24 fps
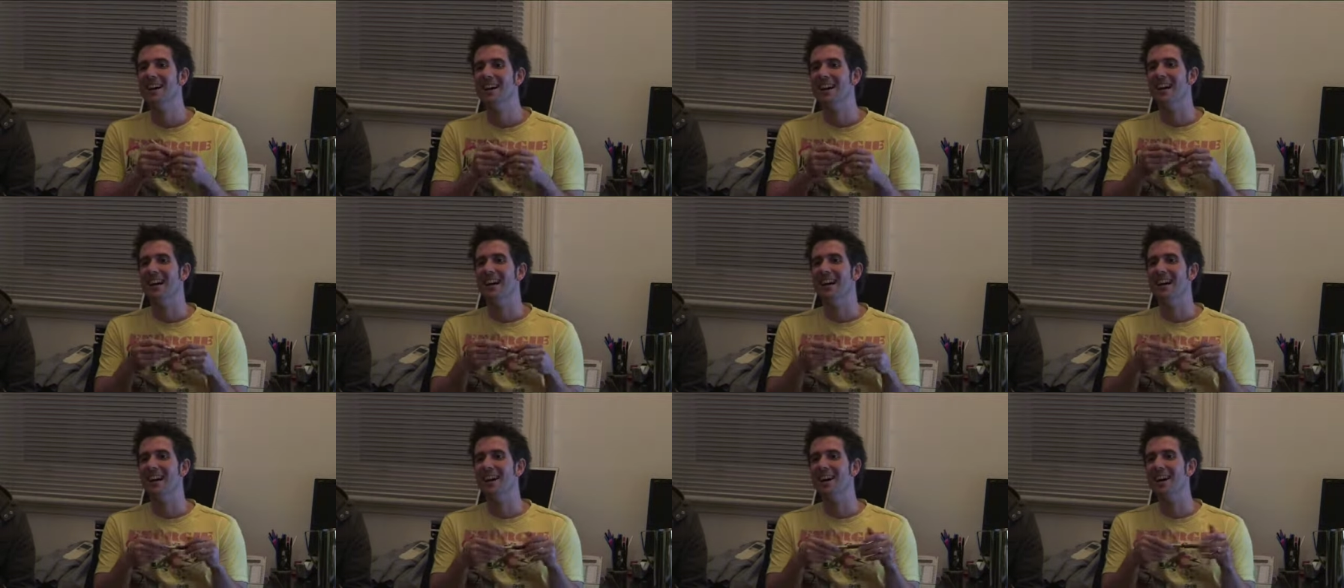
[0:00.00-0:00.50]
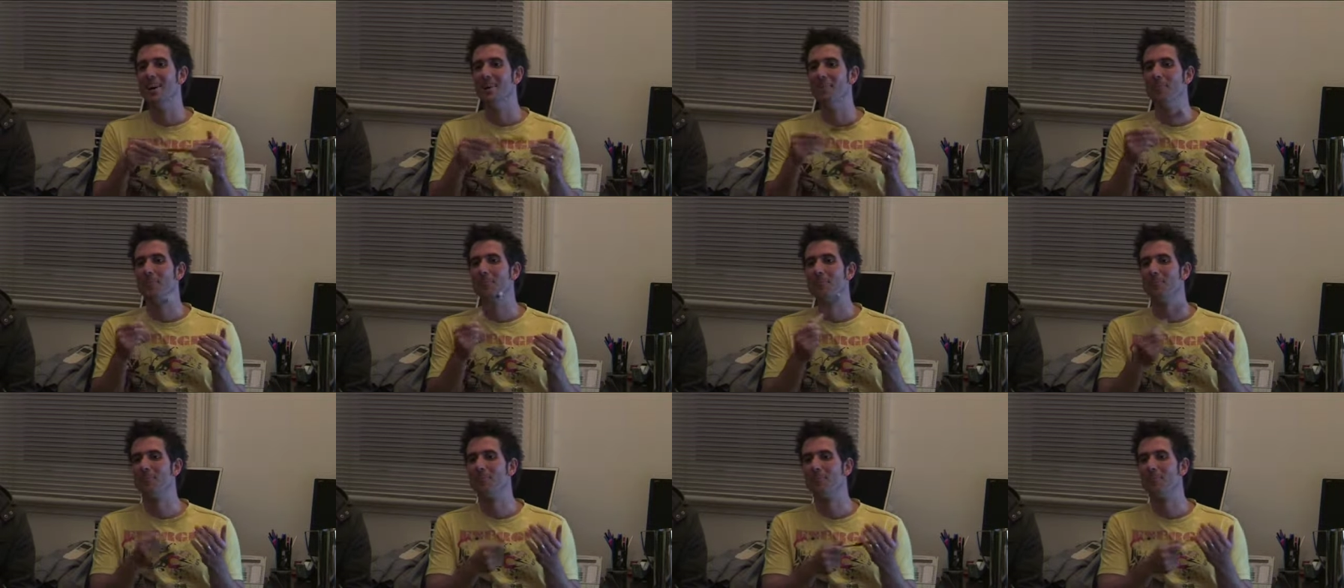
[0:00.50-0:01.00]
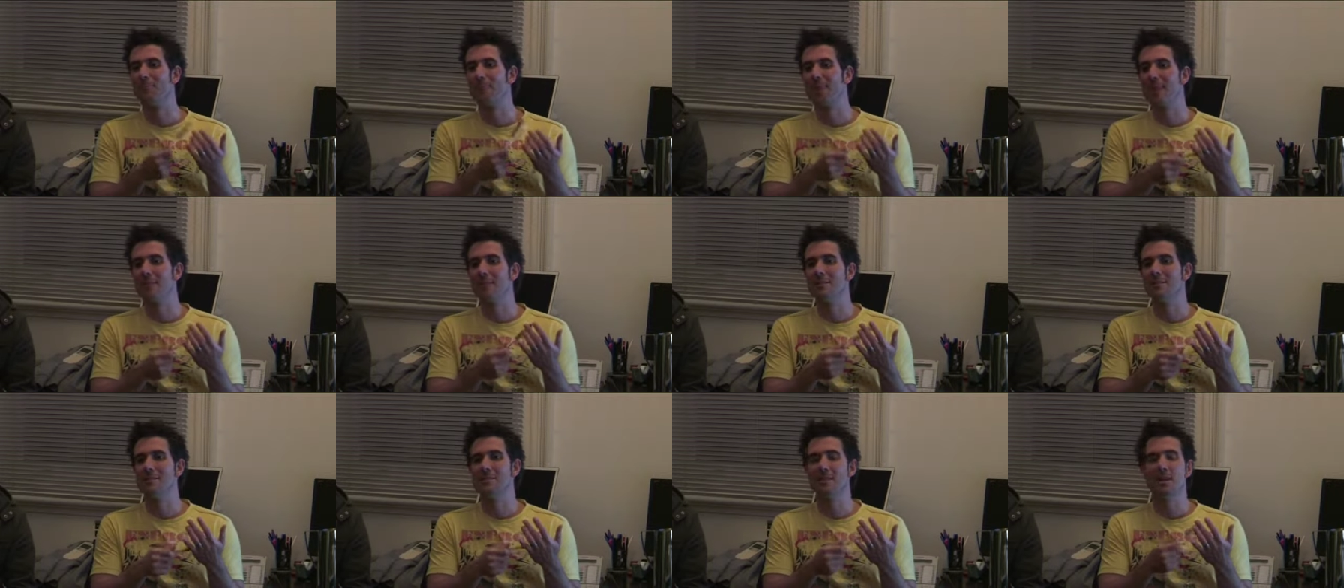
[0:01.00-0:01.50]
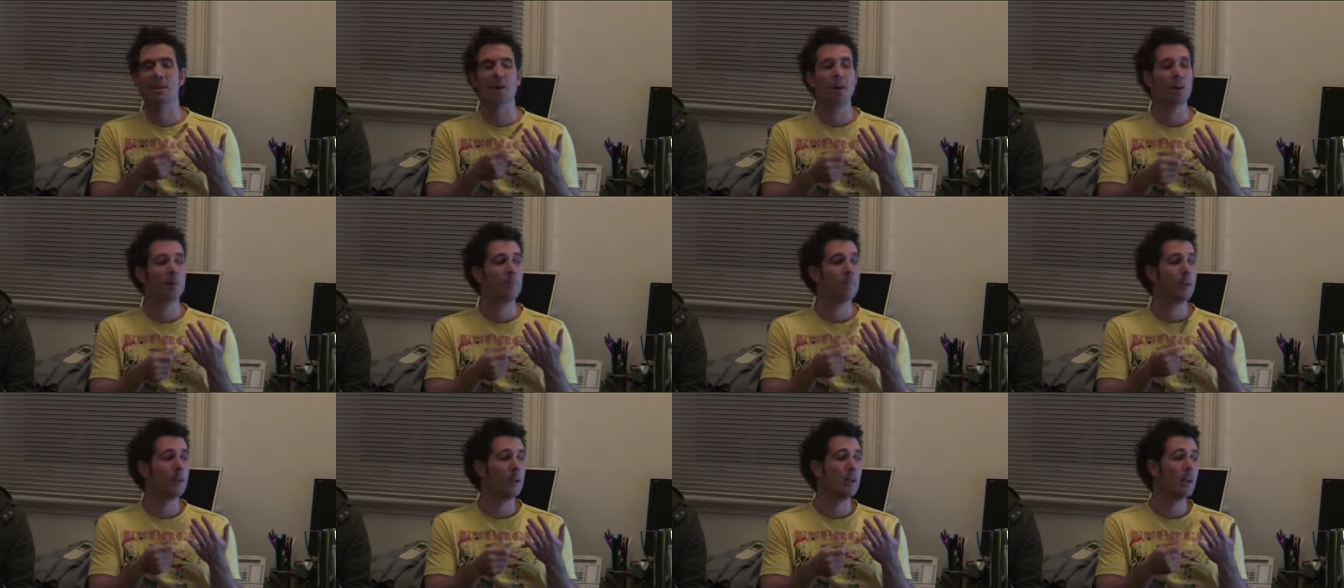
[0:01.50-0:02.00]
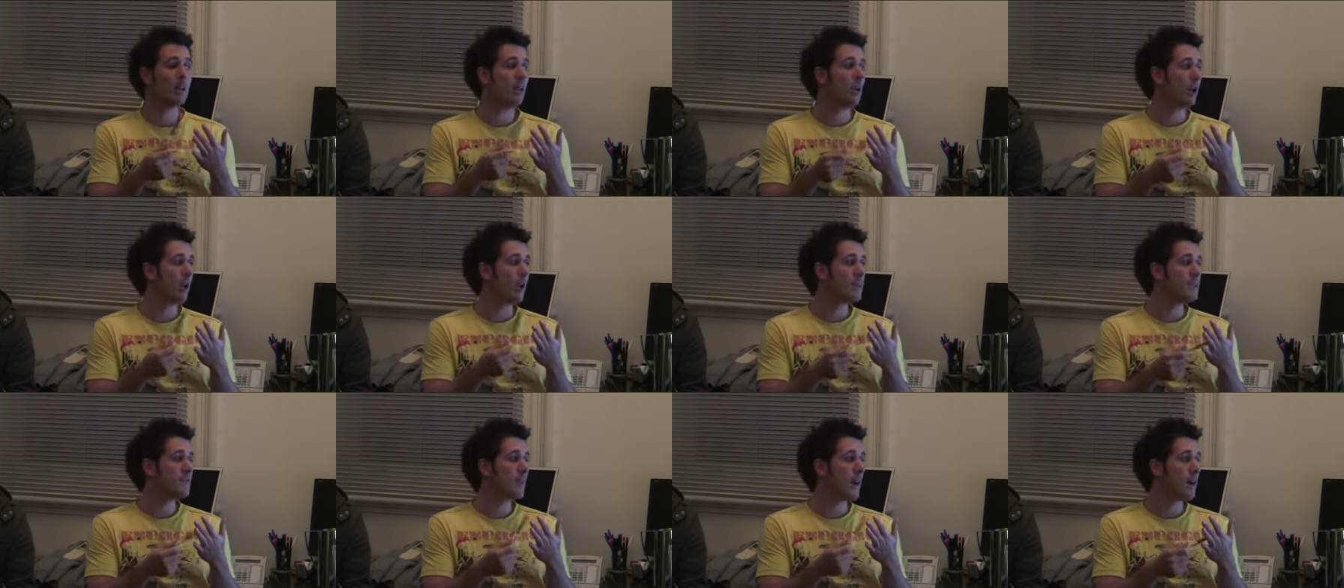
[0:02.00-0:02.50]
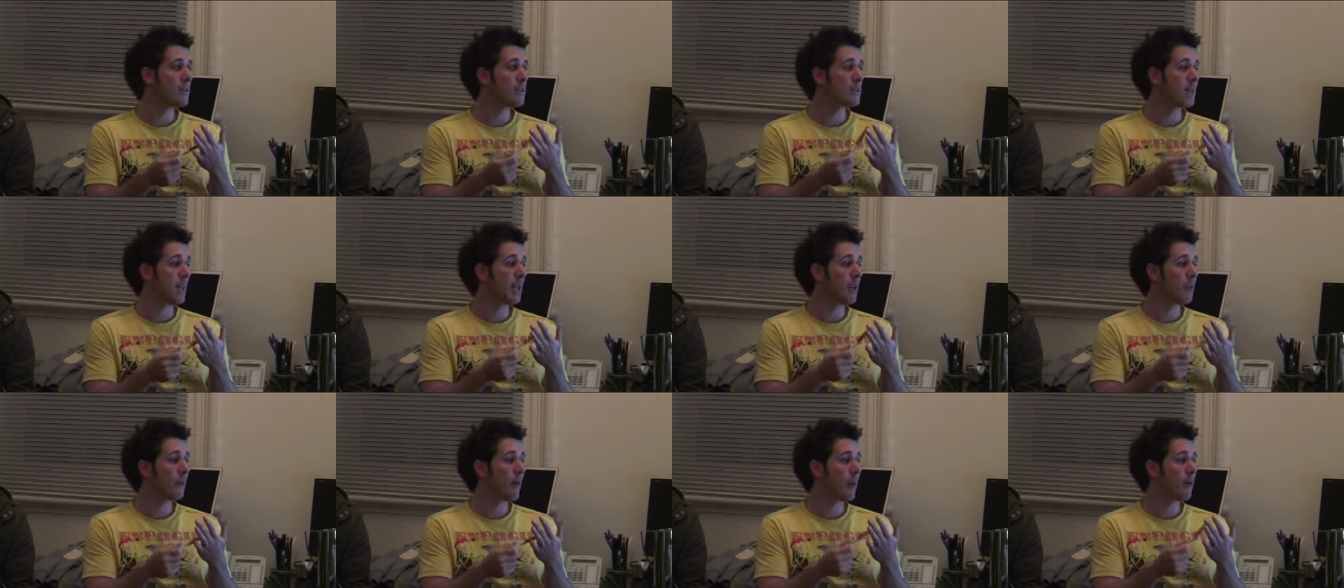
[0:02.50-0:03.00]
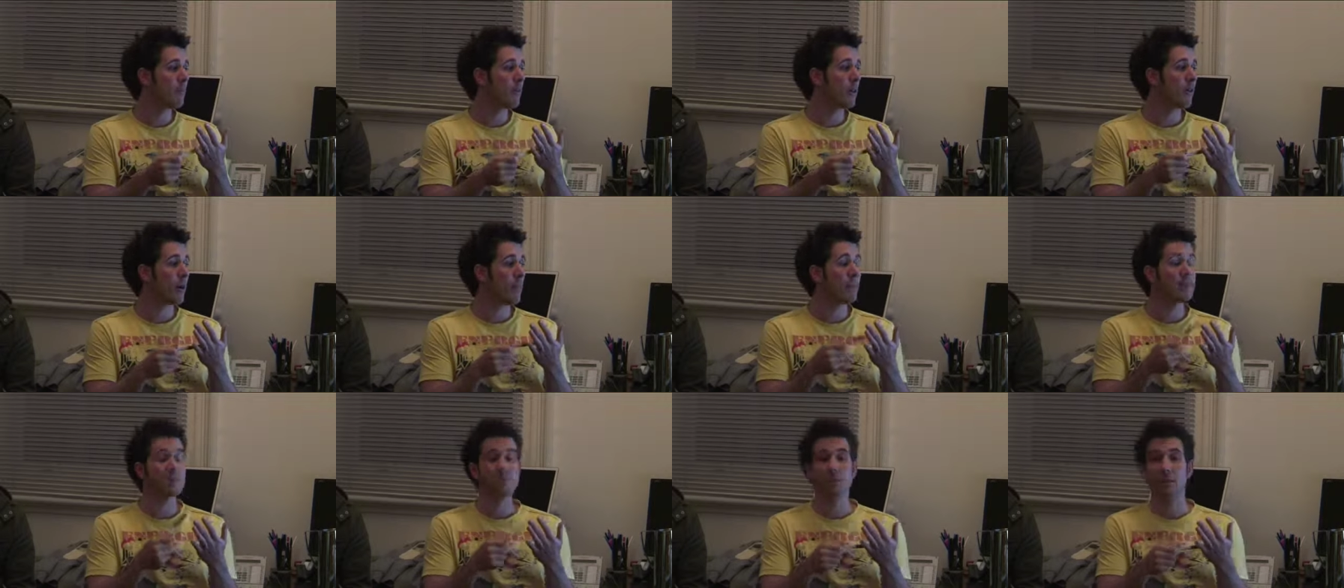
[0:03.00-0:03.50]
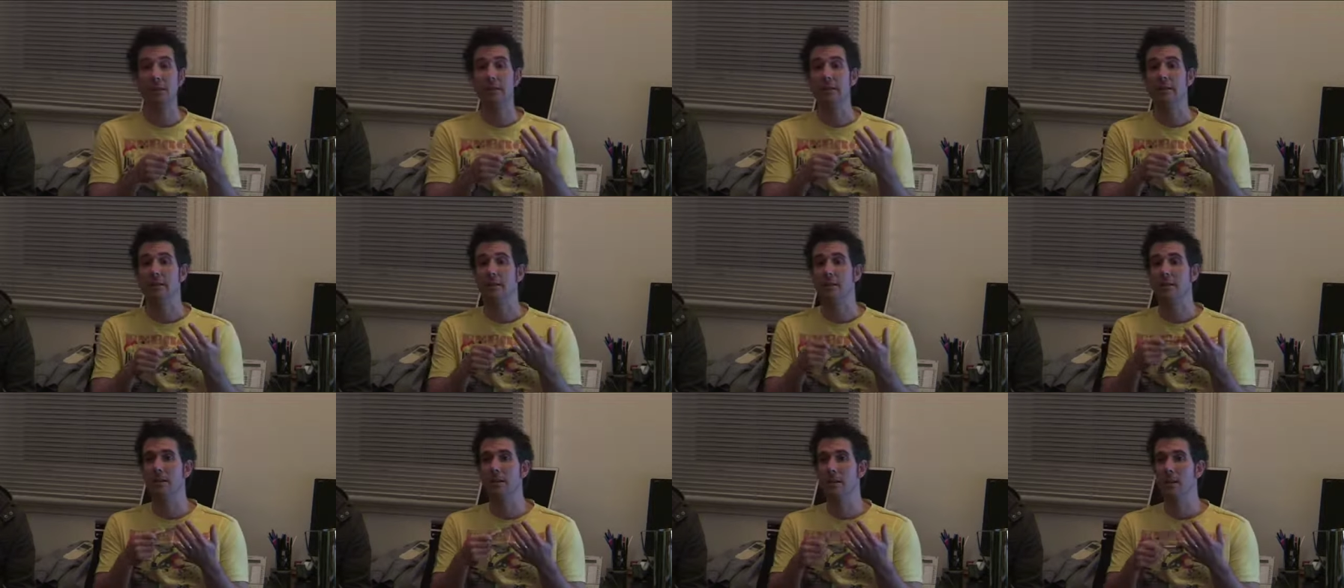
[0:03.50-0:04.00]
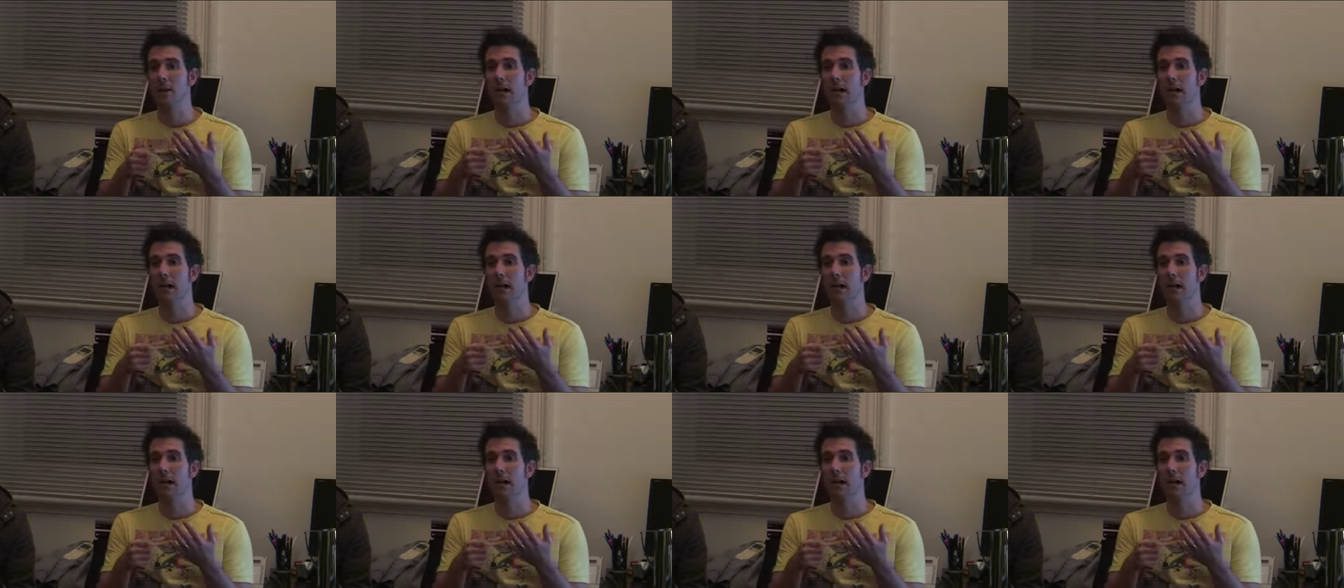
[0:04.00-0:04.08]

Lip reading: But look, as far as a colour grading program, it's brilliant.